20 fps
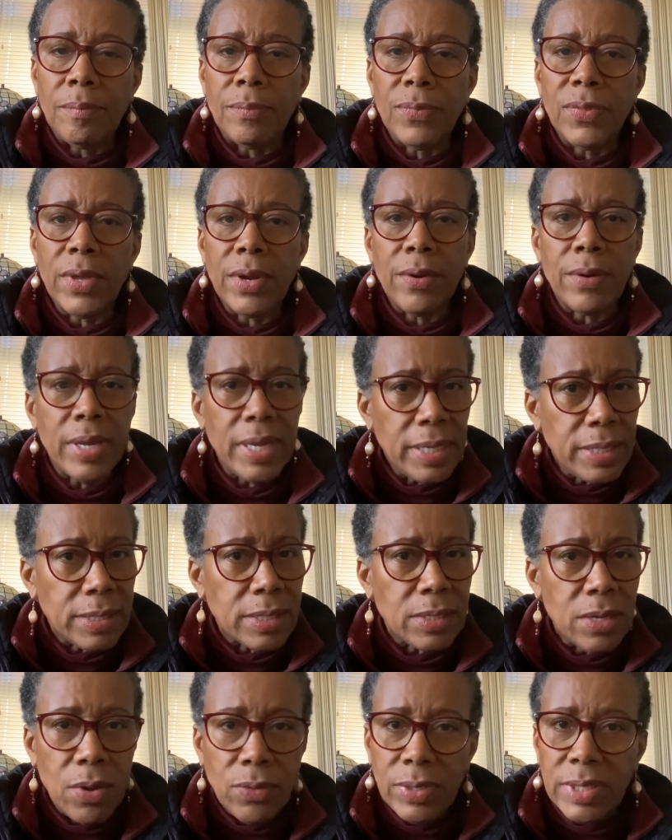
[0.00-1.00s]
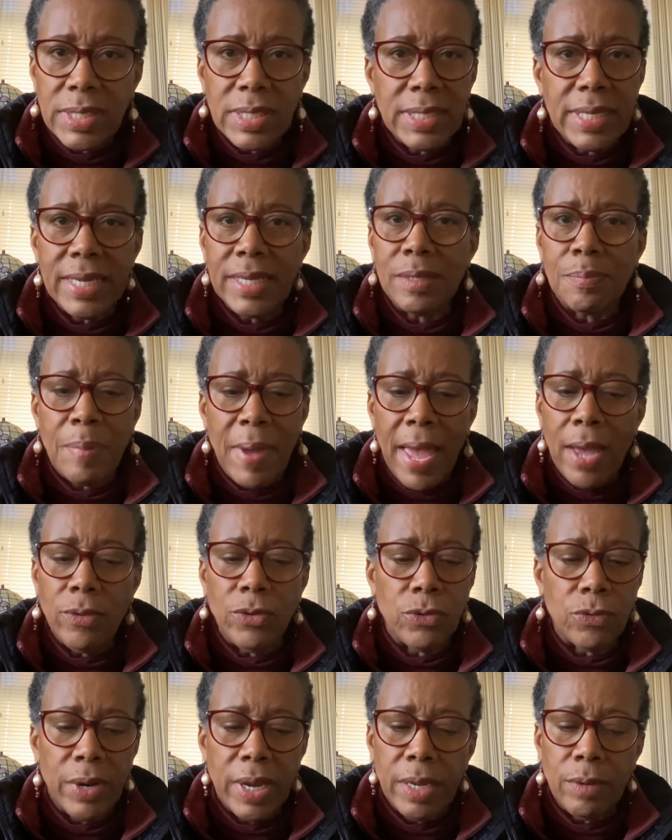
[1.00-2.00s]
there is no distinct
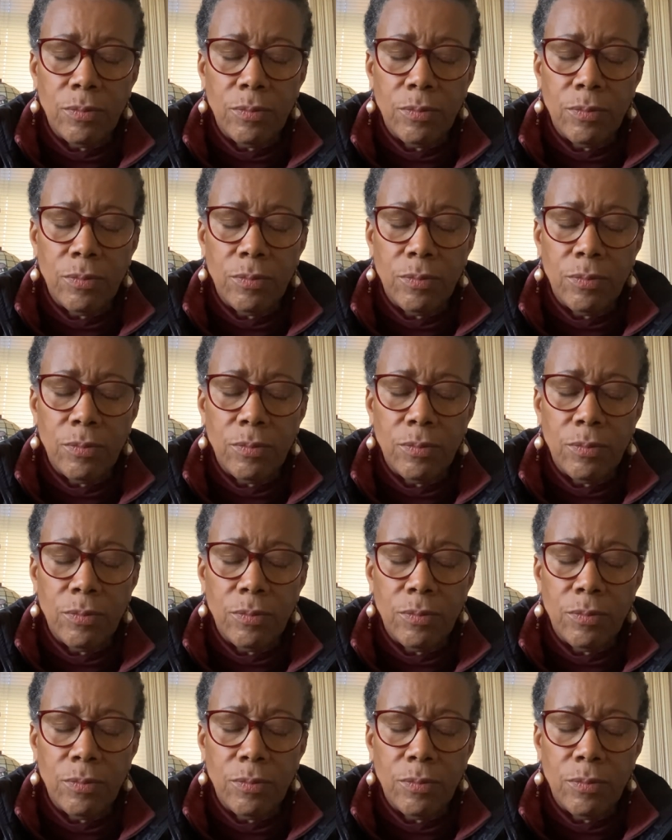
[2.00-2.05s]
boundary,